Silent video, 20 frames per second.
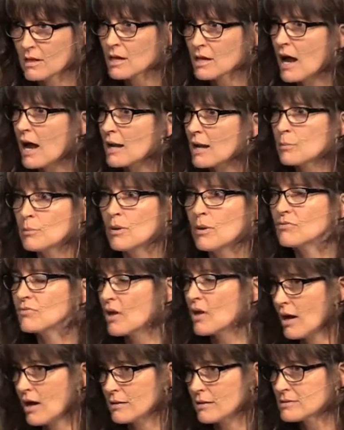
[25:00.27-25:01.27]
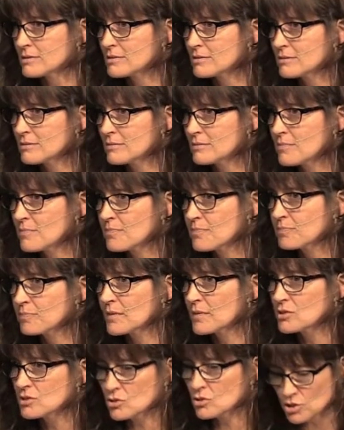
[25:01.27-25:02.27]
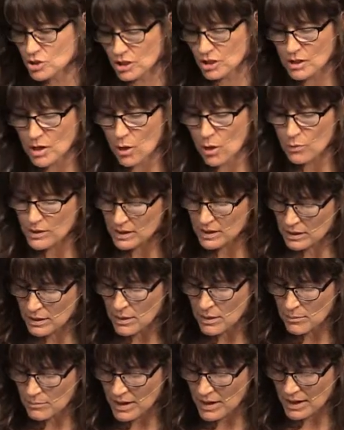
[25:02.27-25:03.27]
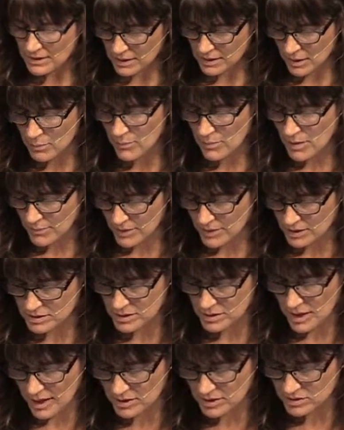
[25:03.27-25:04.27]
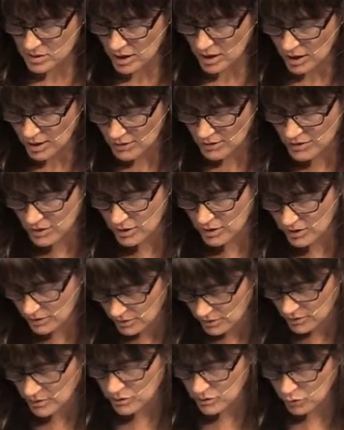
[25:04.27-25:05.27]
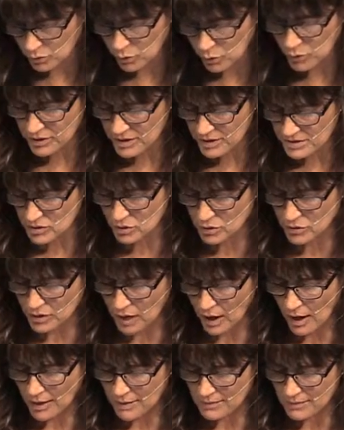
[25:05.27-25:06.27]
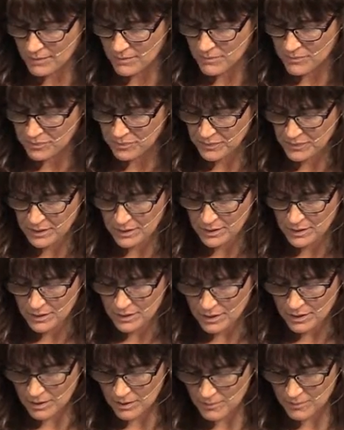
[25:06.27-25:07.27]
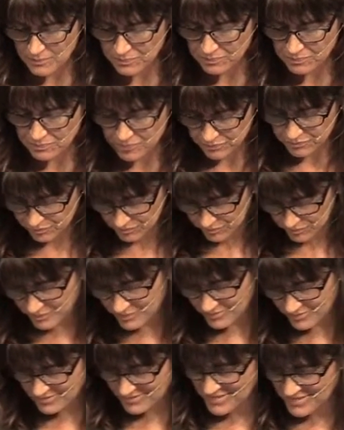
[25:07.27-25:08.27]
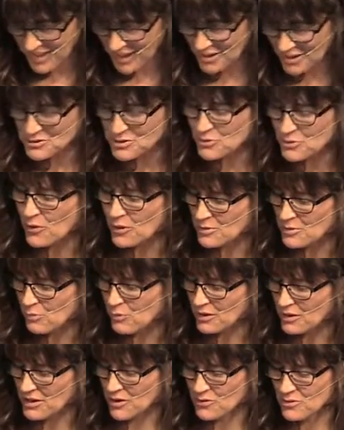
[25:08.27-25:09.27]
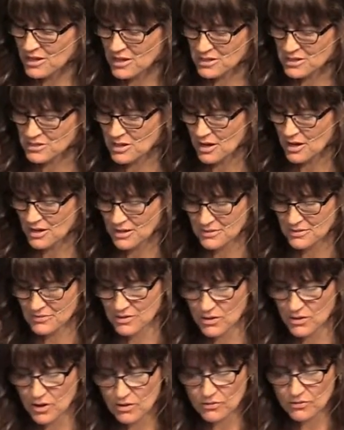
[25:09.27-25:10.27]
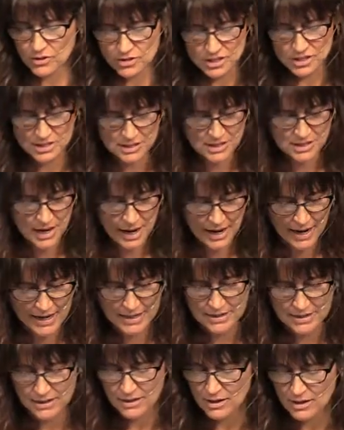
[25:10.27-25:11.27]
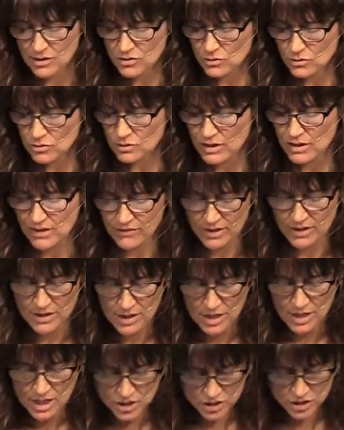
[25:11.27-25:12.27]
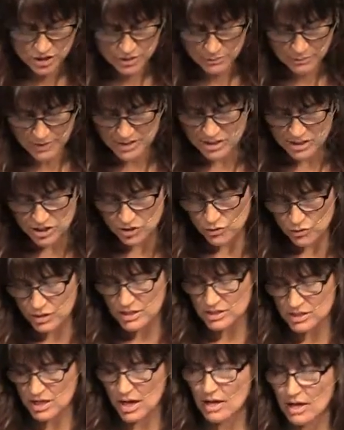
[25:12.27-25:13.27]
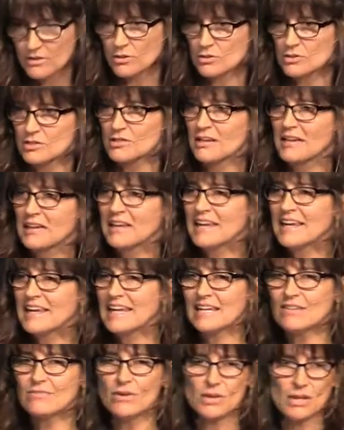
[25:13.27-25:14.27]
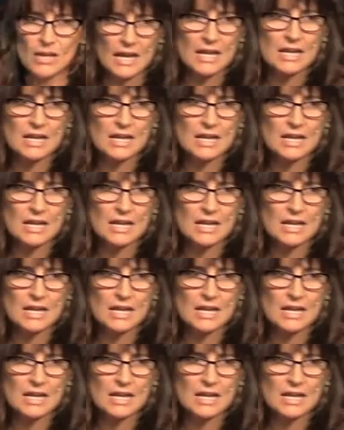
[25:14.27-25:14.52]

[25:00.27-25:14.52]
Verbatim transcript: the God above gods. So she had already made a commitment as God, the, Lord as her God. Um, I also want to point out in uh, verses 9 through 11, she's ministering to others. Even